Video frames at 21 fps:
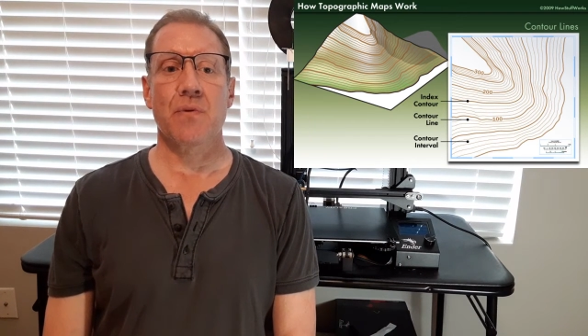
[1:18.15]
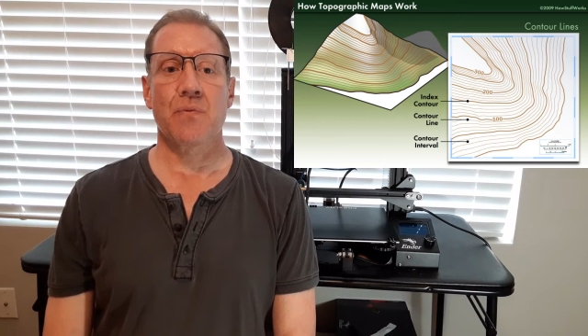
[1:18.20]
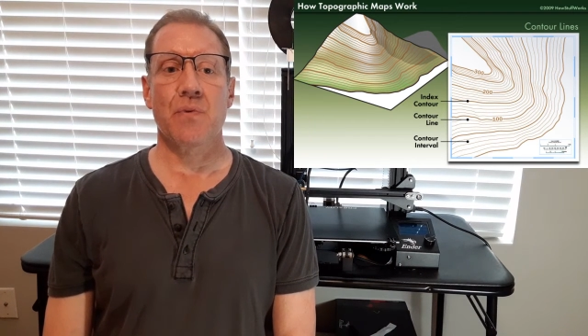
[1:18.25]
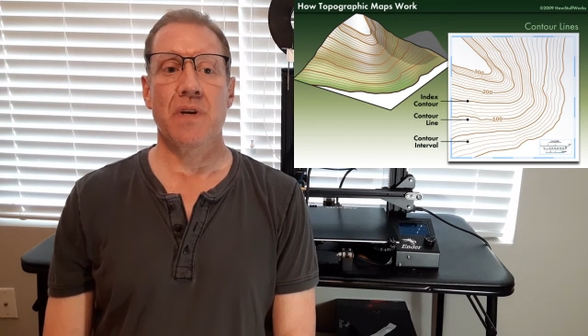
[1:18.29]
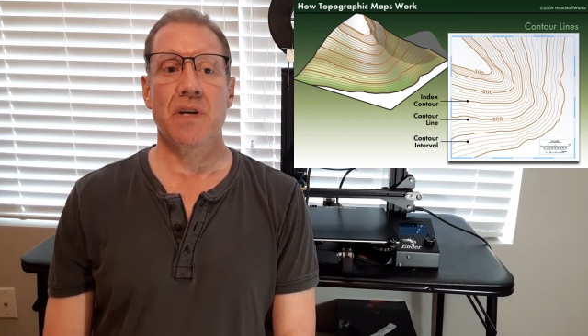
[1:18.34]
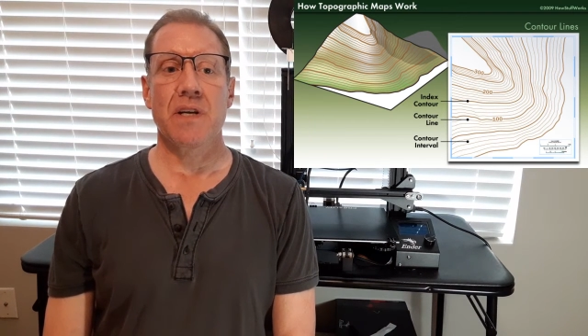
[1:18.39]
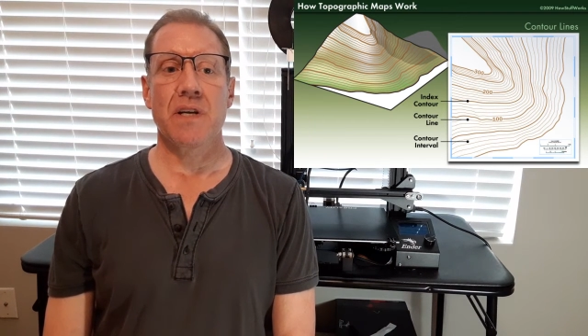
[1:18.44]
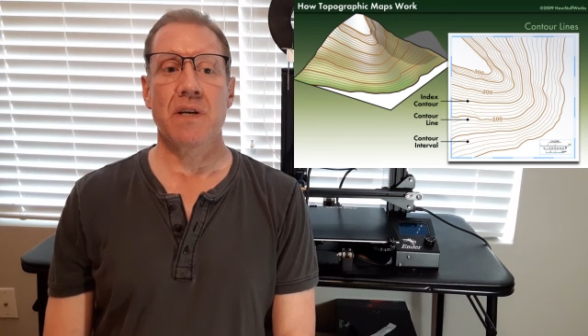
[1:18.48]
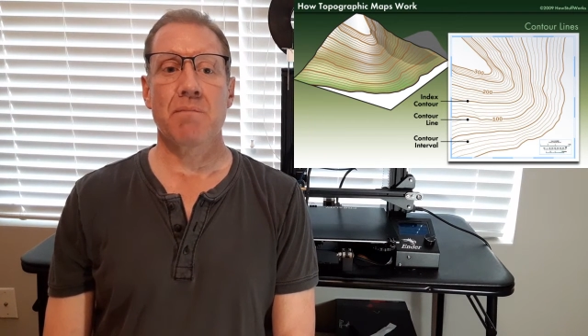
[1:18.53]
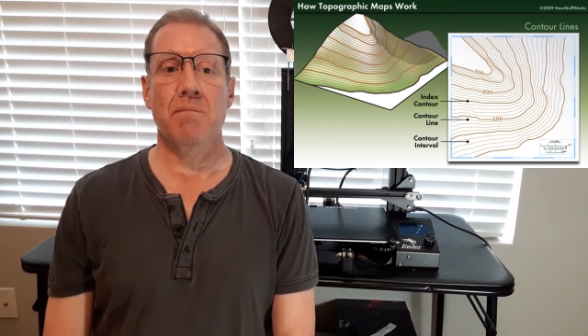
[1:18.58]

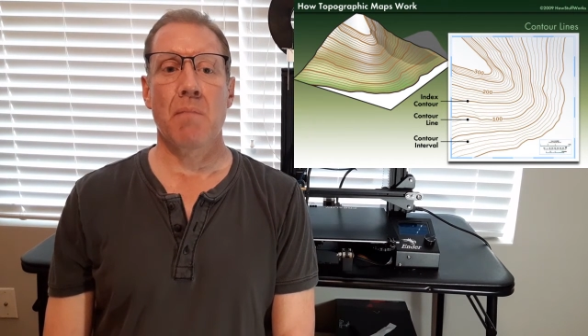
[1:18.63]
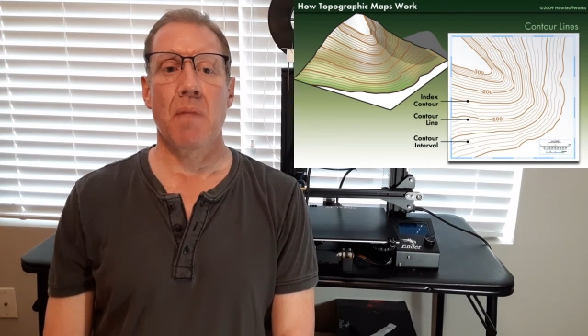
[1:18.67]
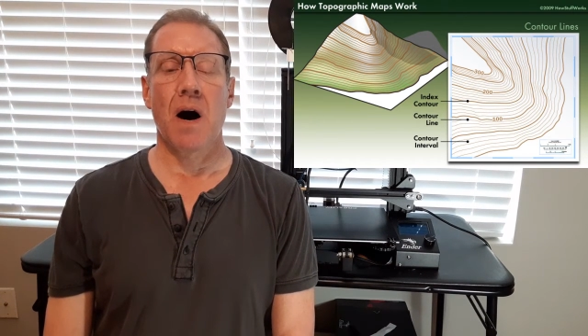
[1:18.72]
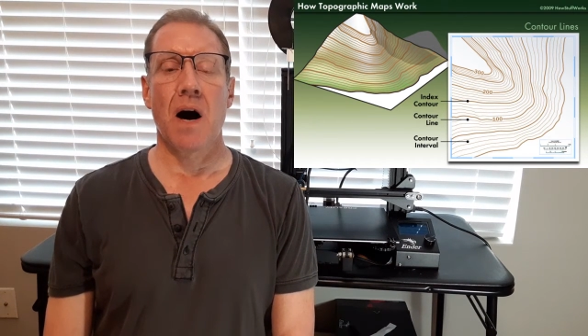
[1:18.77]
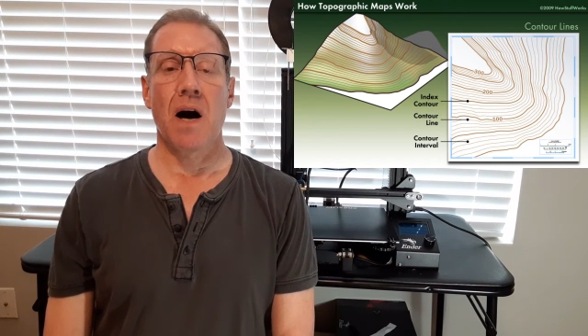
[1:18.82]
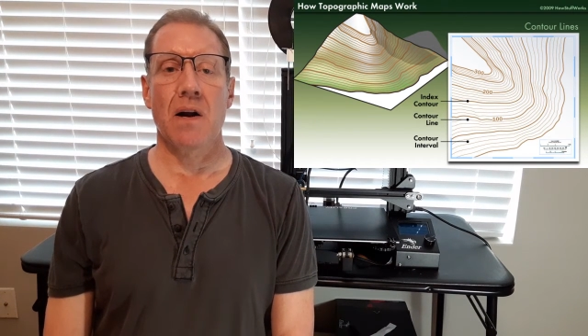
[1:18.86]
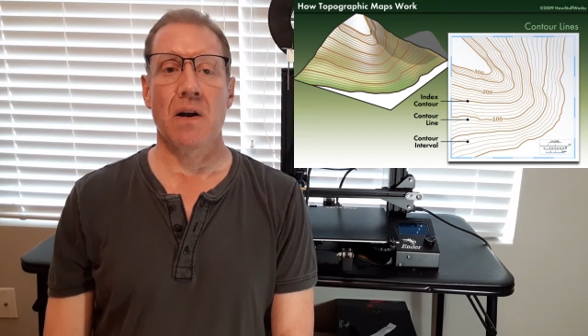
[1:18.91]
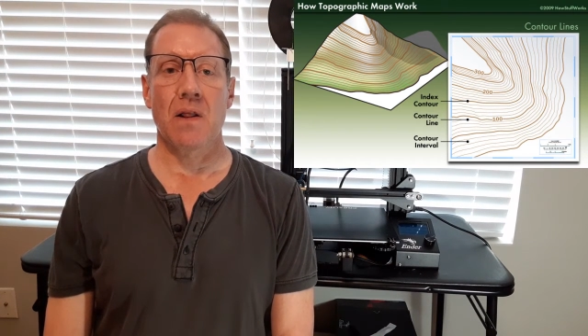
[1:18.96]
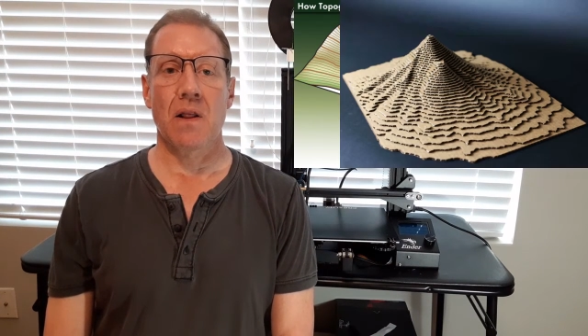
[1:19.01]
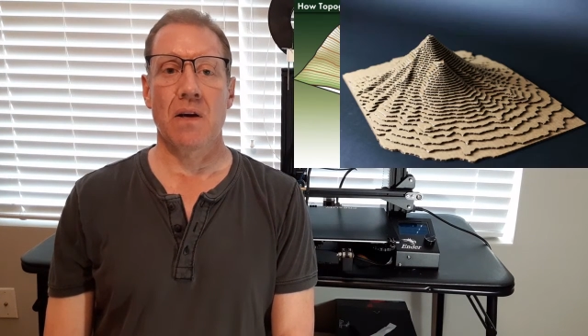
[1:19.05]
3D
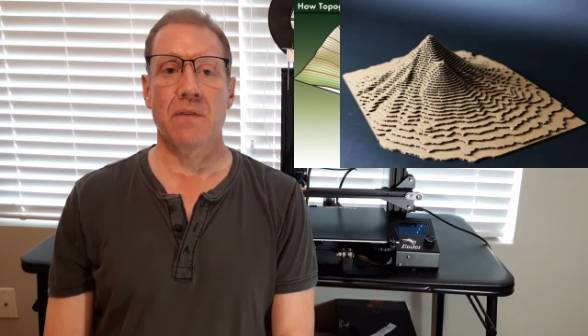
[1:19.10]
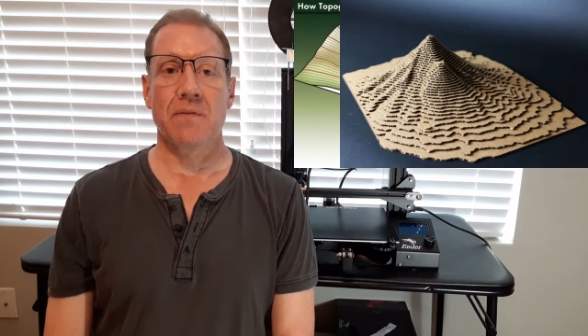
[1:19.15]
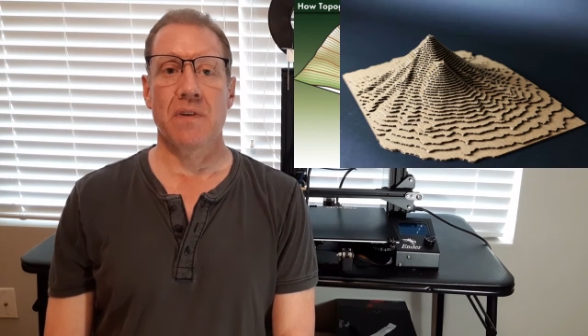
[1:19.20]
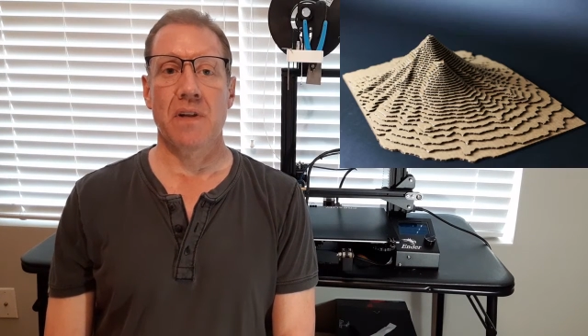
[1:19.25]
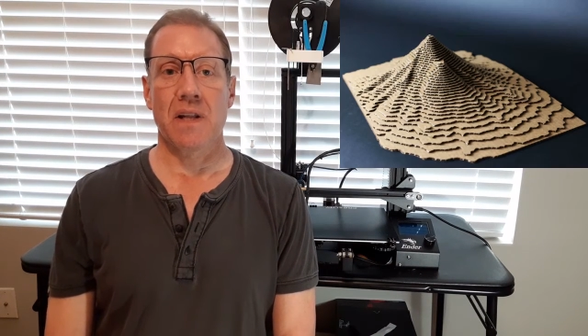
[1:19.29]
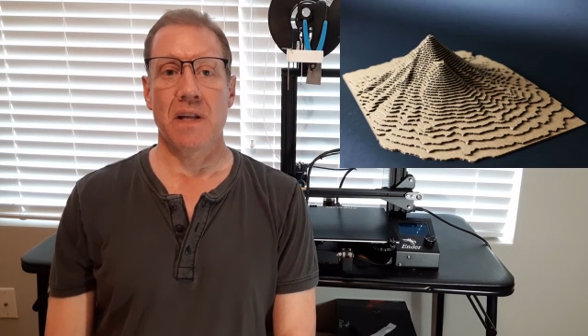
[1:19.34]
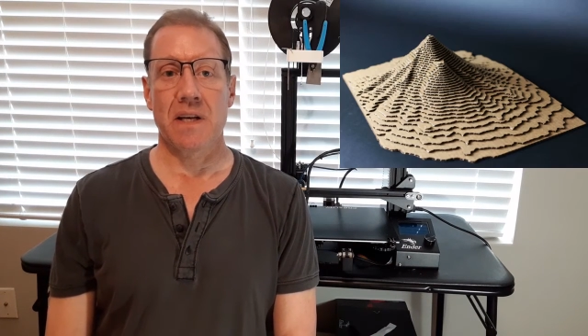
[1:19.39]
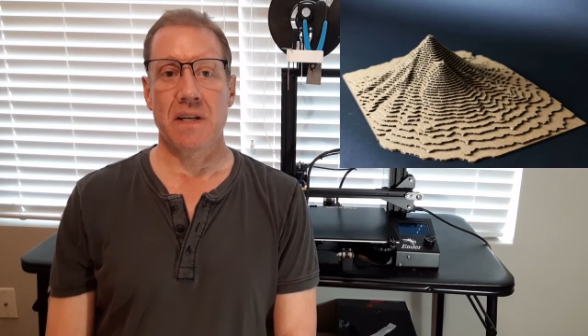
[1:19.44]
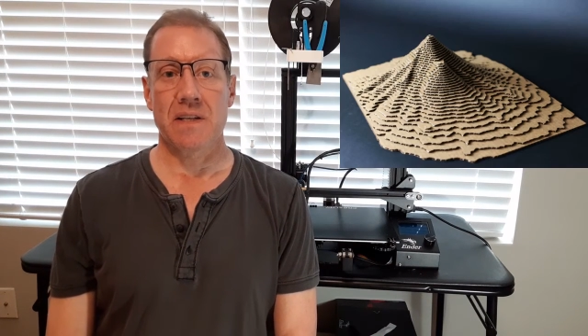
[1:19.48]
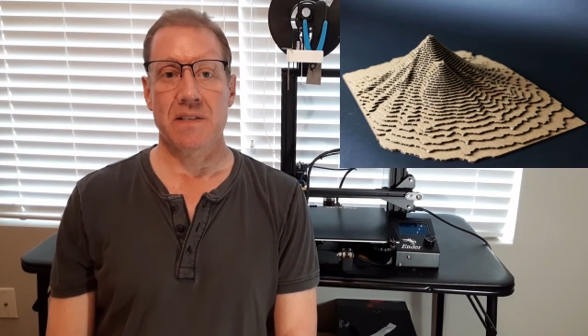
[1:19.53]
model of
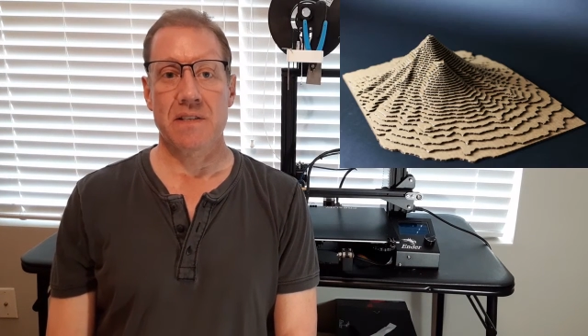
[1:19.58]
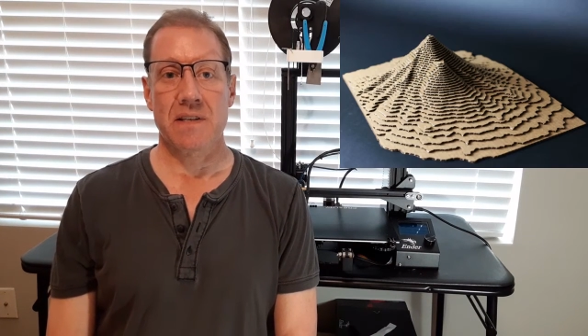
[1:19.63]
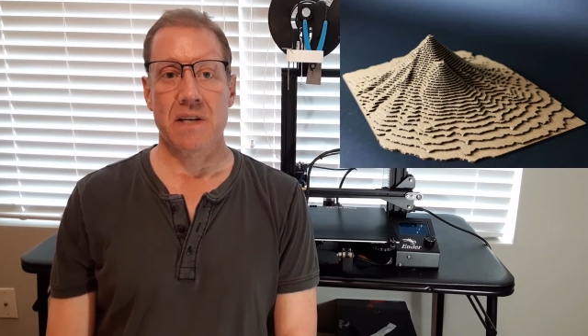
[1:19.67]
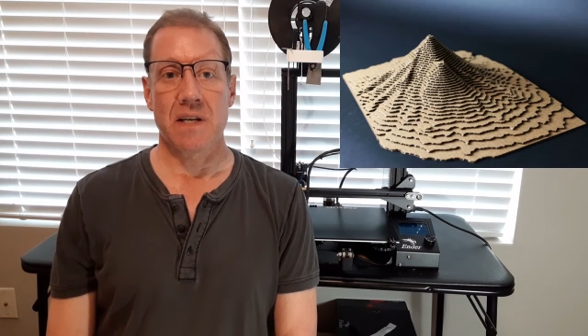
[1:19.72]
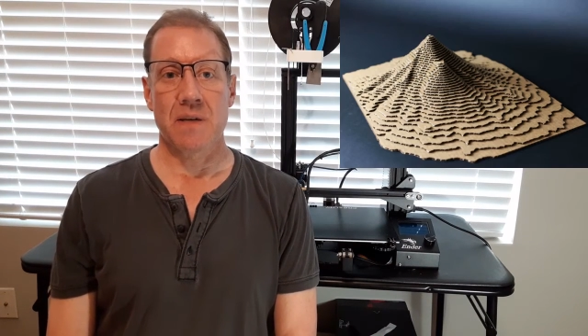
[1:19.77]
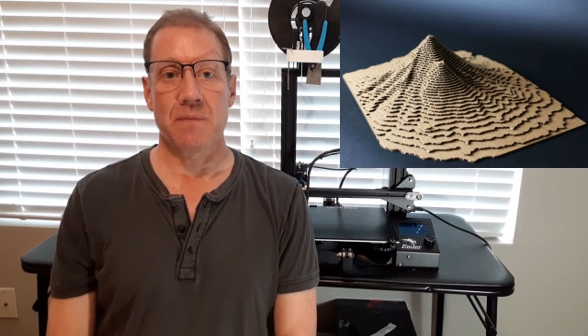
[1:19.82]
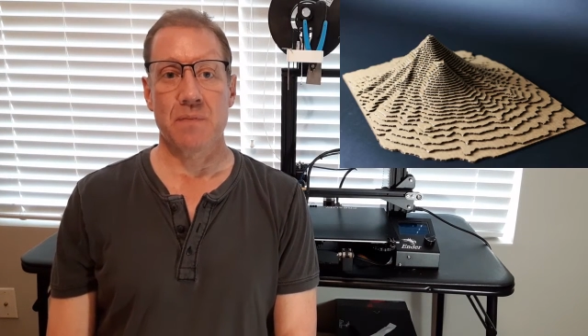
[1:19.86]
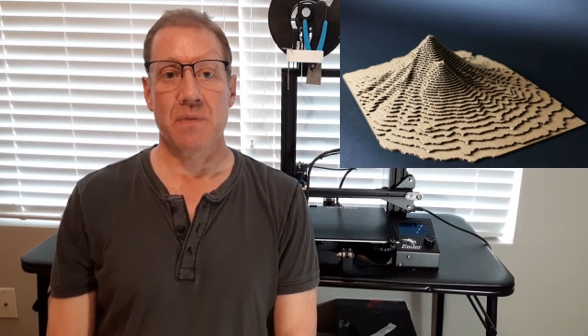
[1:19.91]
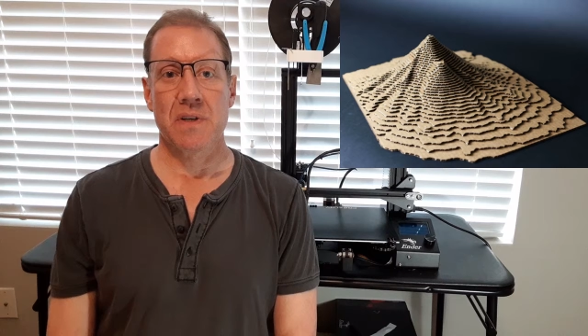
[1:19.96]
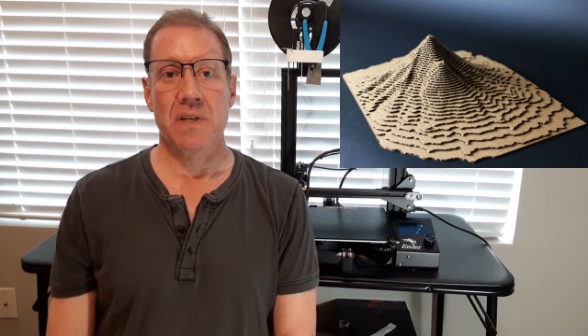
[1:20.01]
the
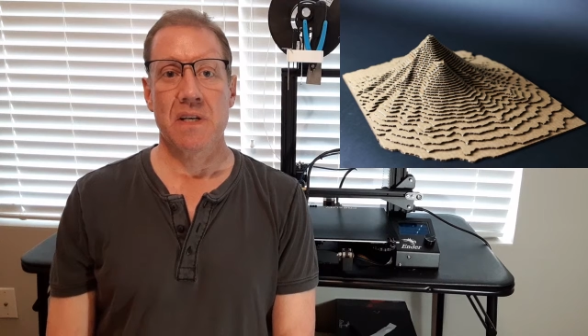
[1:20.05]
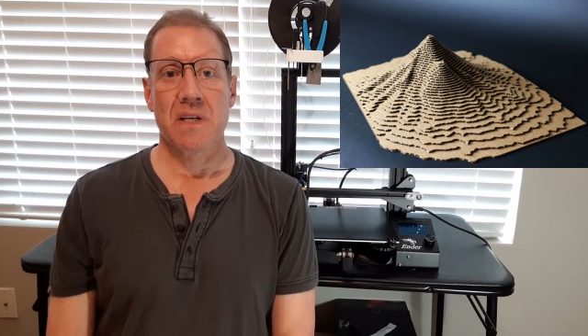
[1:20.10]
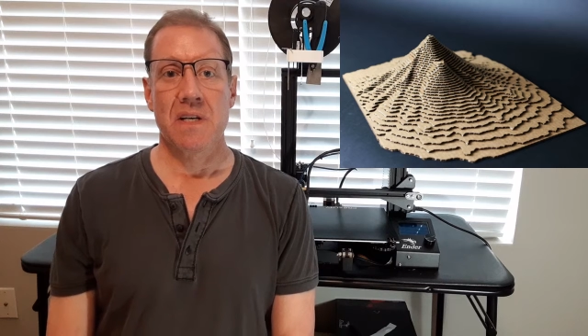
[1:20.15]
landscape,